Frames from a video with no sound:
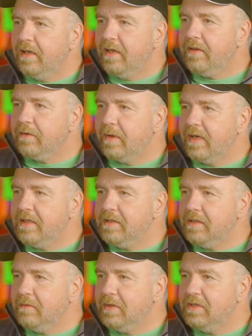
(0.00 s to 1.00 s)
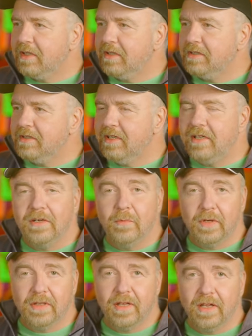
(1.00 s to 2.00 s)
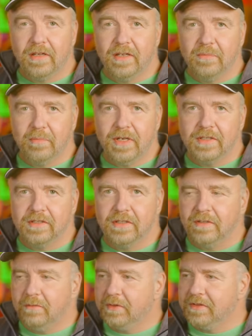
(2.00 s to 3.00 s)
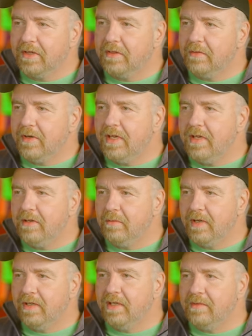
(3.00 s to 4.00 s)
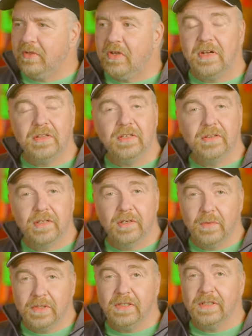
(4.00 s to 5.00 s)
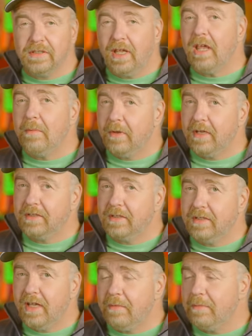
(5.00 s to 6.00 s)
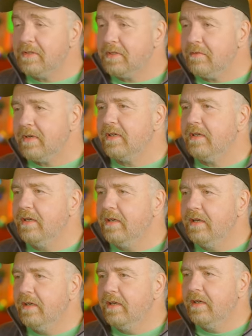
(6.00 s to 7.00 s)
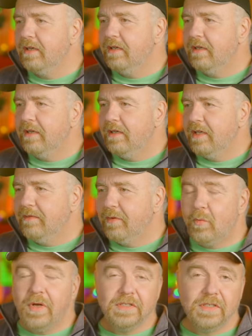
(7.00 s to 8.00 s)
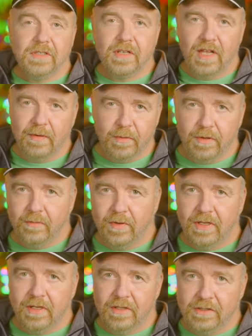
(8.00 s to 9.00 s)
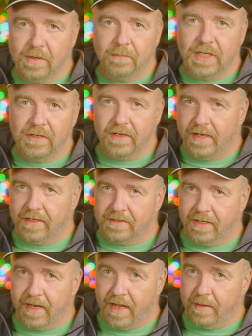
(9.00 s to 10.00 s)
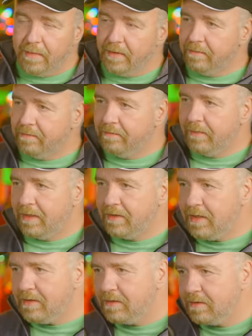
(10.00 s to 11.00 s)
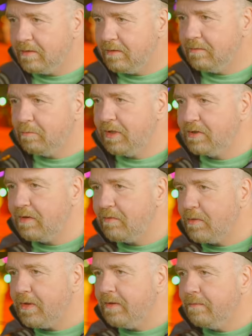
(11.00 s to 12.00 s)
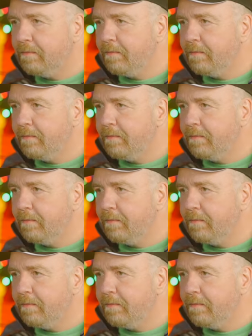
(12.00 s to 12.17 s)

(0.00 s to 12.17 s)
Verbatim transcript: Otherwise, we check to see what the heck got pressed. Was it 3? Well, if not, then it wasn't escape, because escape is 3. If it was escape, we jump down to exit app. Make sense? Pretty straightforward.